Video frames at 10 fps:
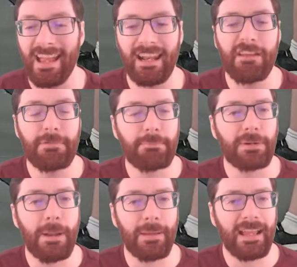and I've been
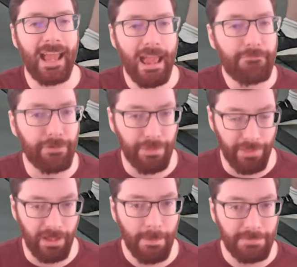prepping
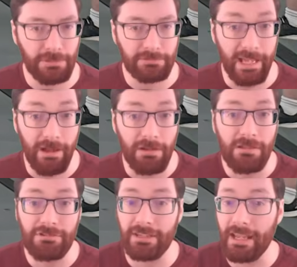everything up till now
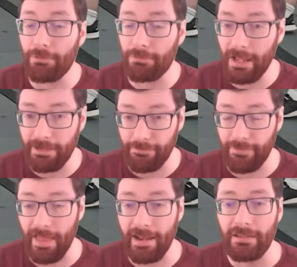to get ready for
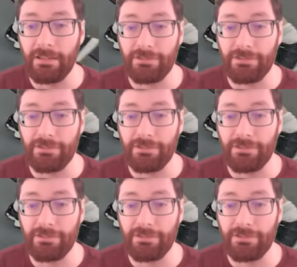that.